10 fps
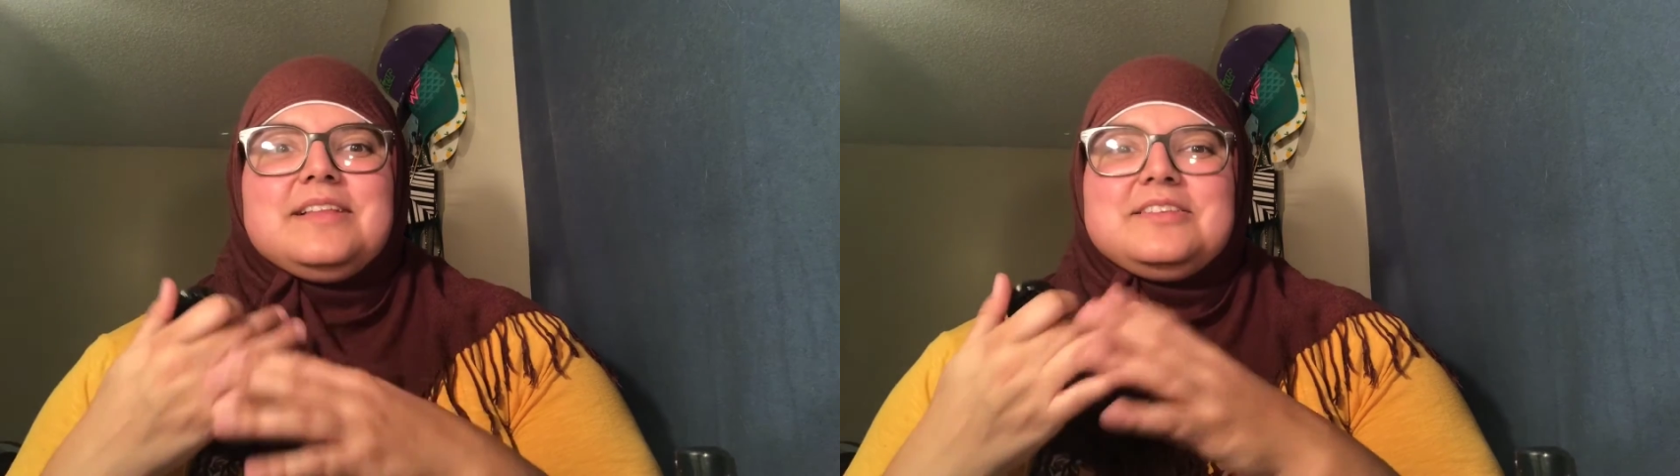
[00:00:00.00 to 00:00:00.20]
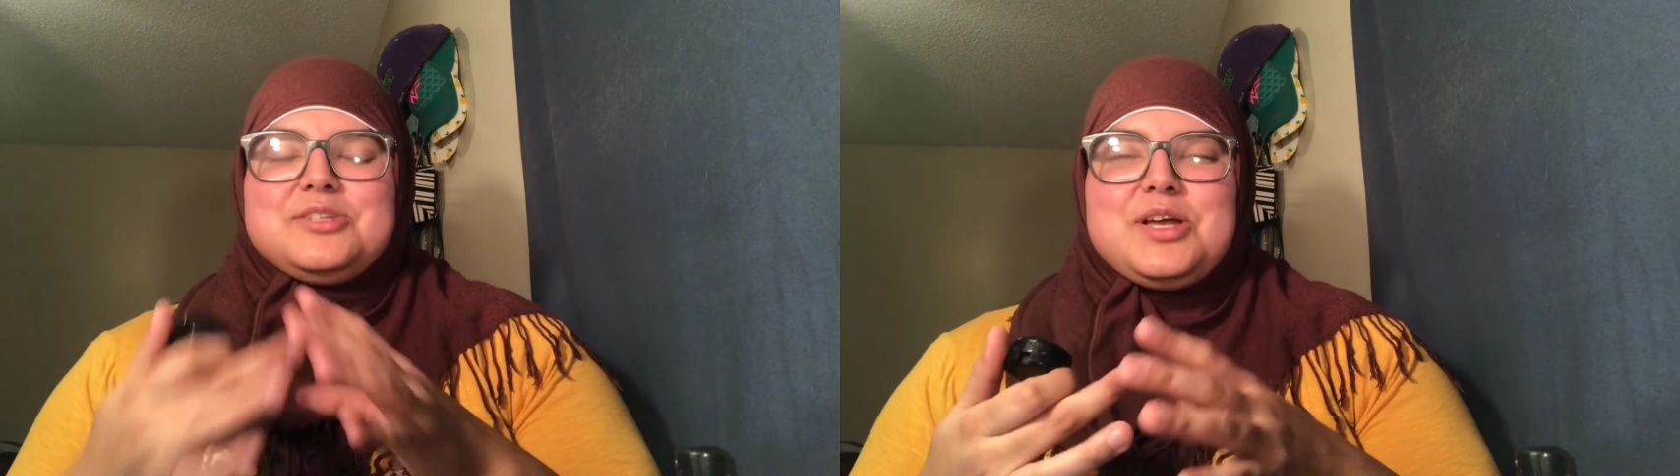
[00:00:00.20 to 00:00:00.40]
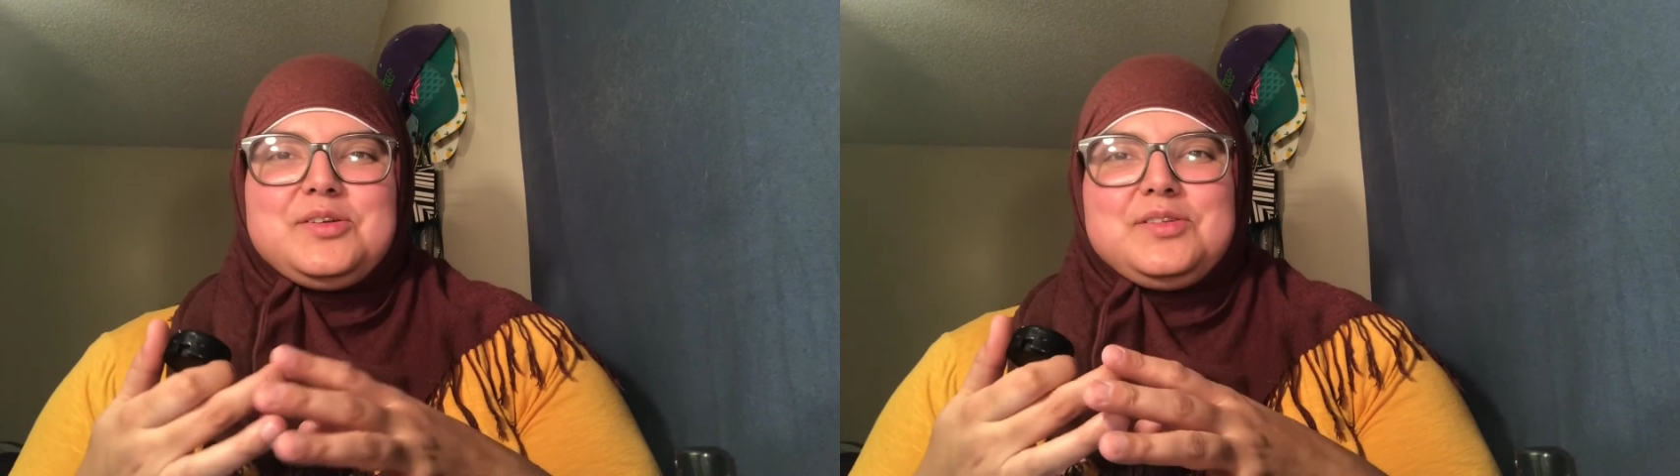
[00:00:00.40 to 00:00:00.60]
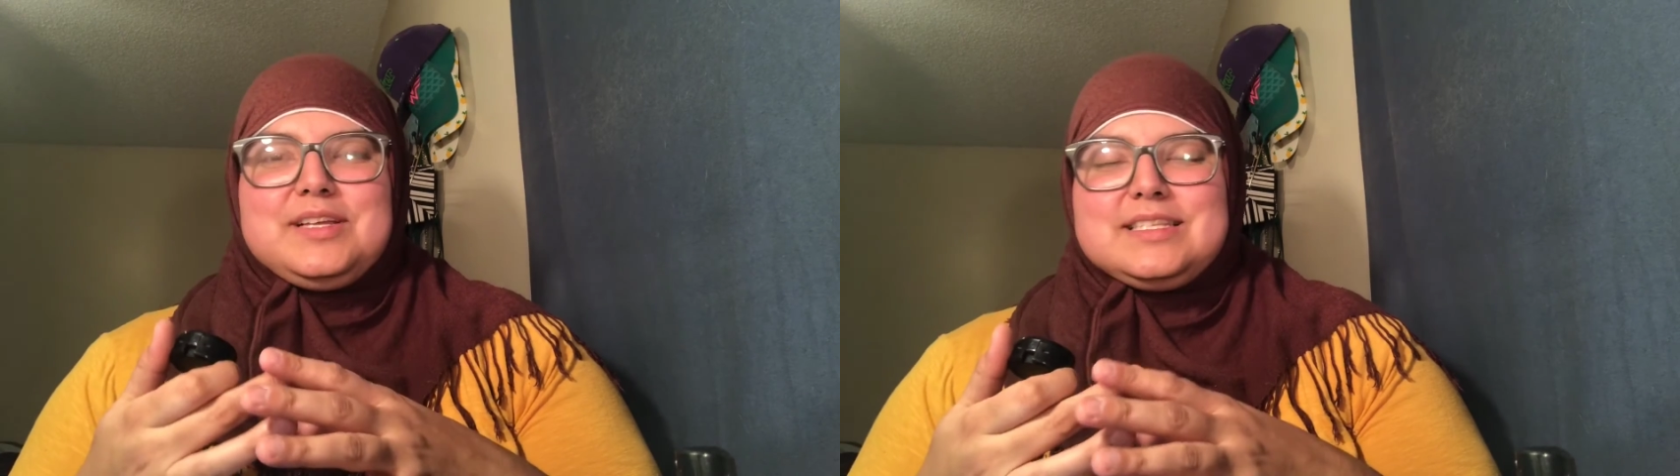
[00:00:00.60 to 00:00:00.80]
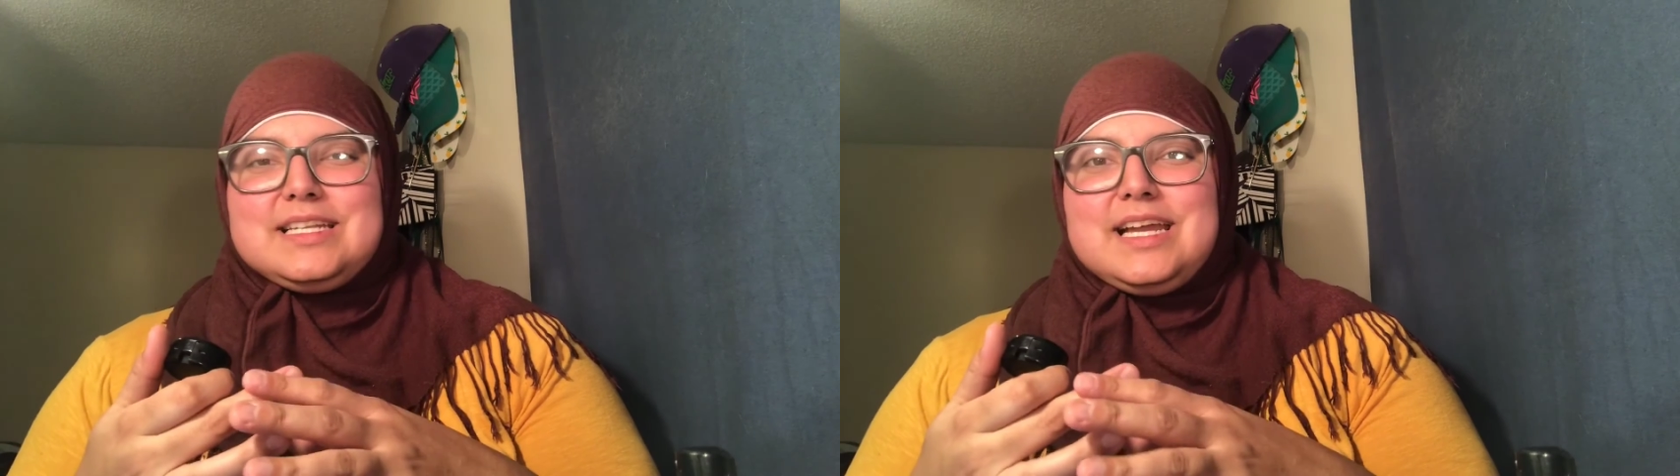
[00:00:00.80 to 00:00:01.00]
and there's other
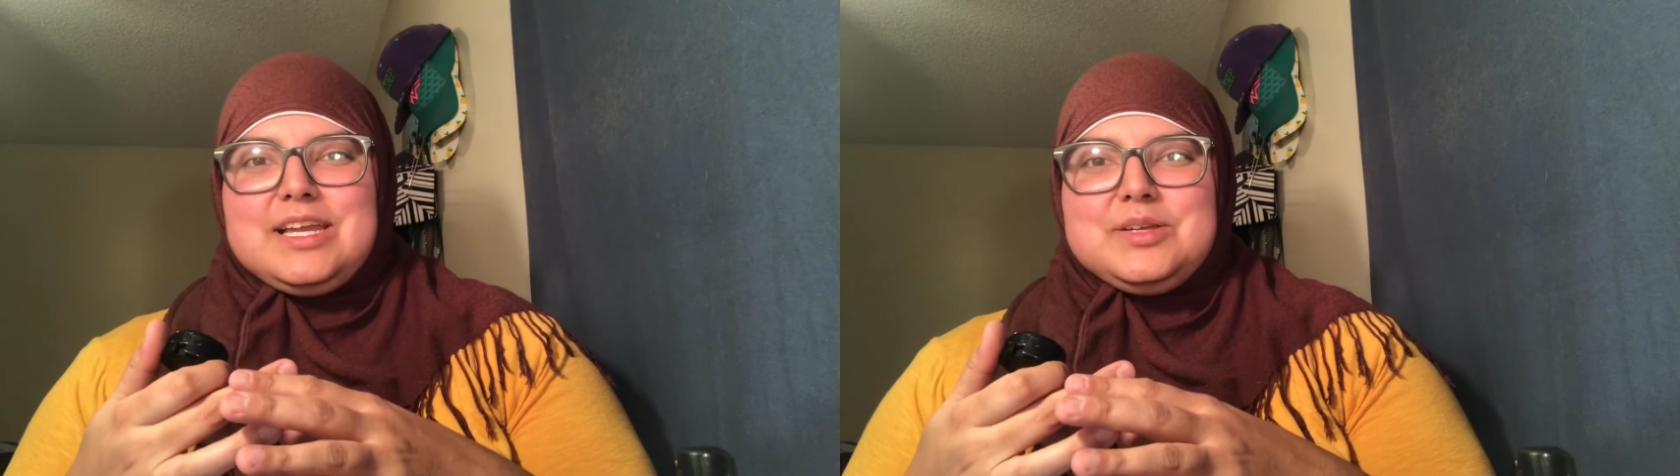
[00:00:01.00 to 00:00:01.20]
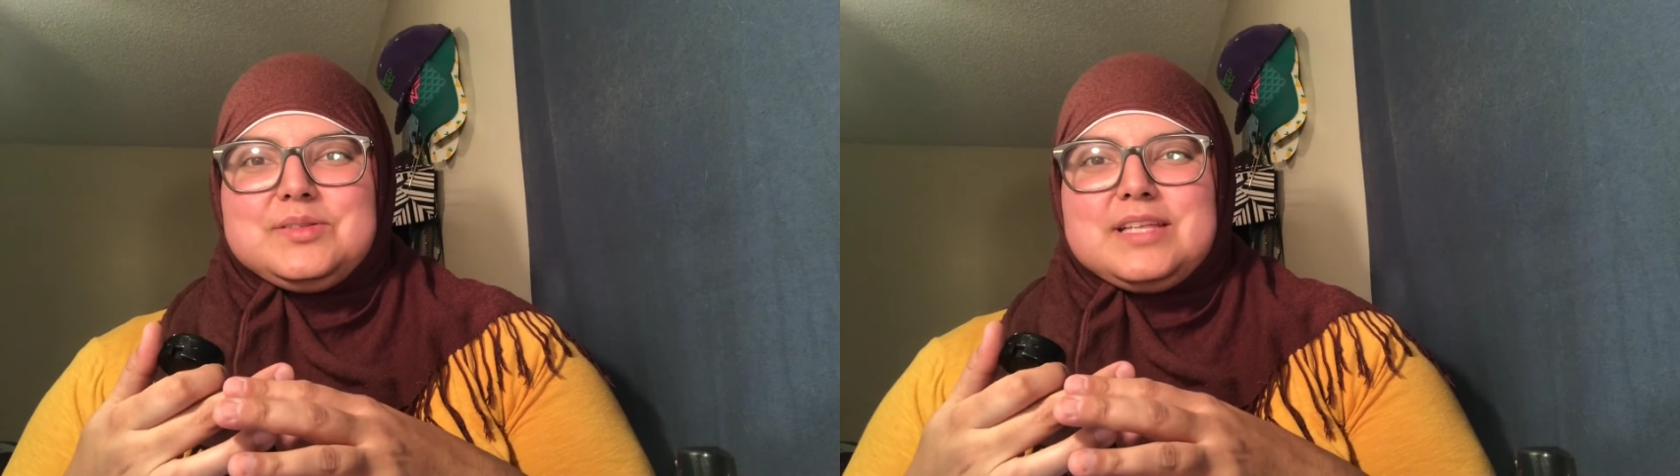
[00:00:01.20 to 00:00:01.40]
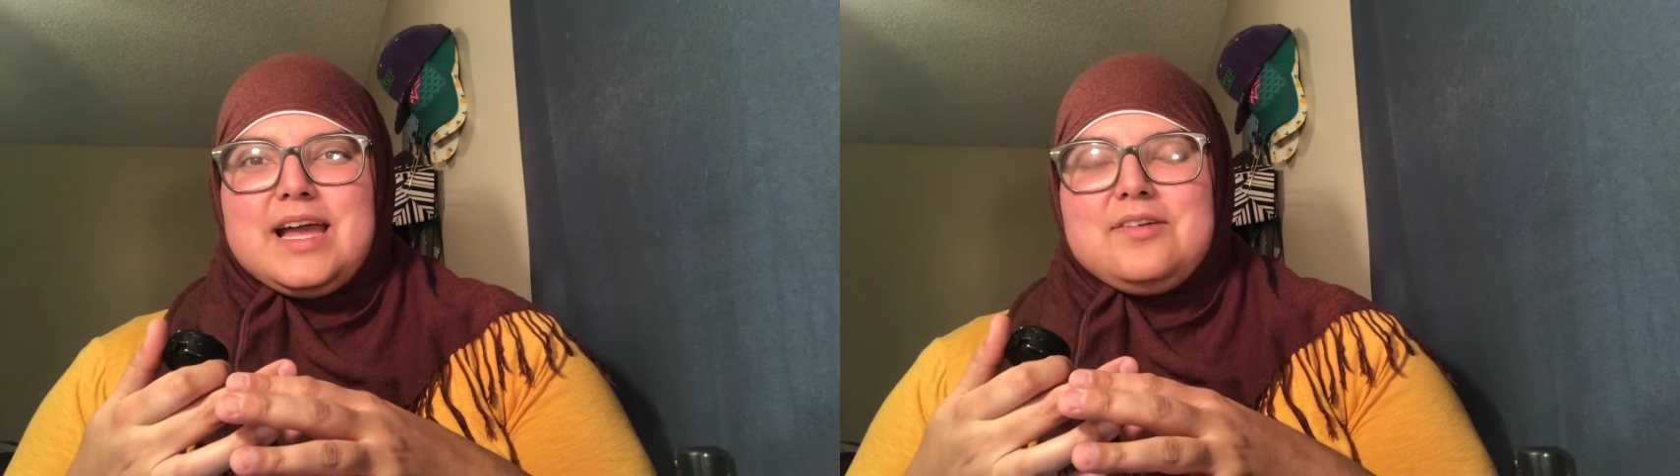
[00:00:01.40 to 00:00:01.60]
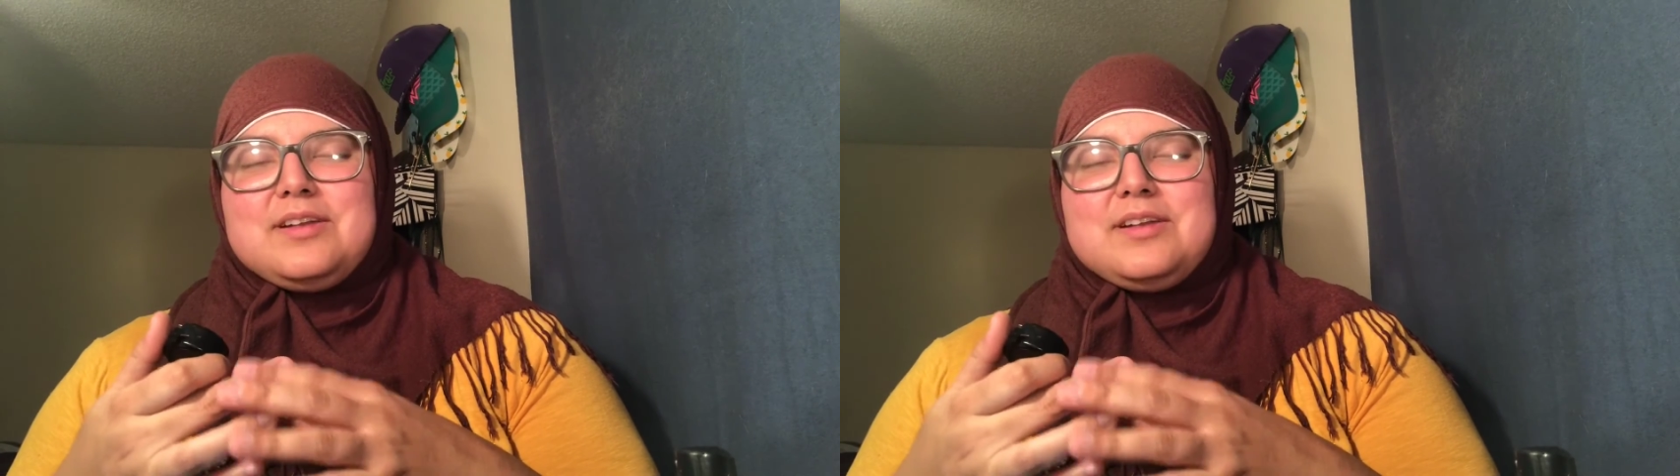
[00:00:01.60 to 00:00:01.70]
things that I use now,